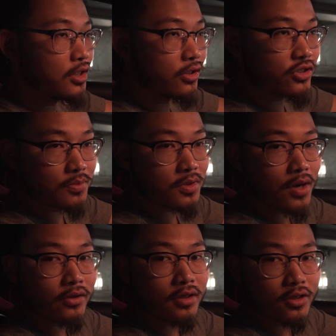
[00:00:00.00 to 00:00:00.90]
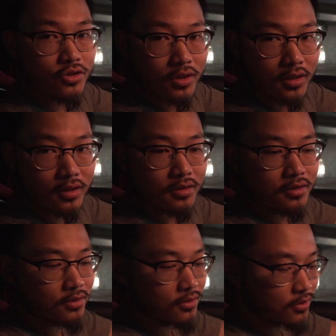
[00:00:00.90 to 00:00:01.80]
of dealerships around the country
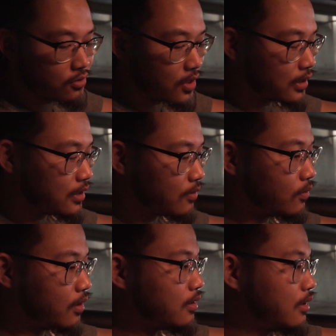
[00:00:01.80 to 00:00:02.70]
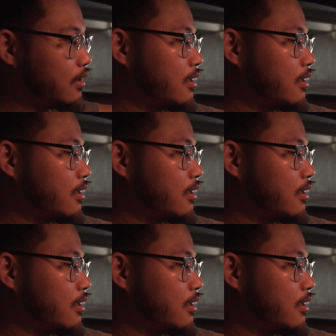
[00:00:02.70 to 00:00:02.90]
to try to get one.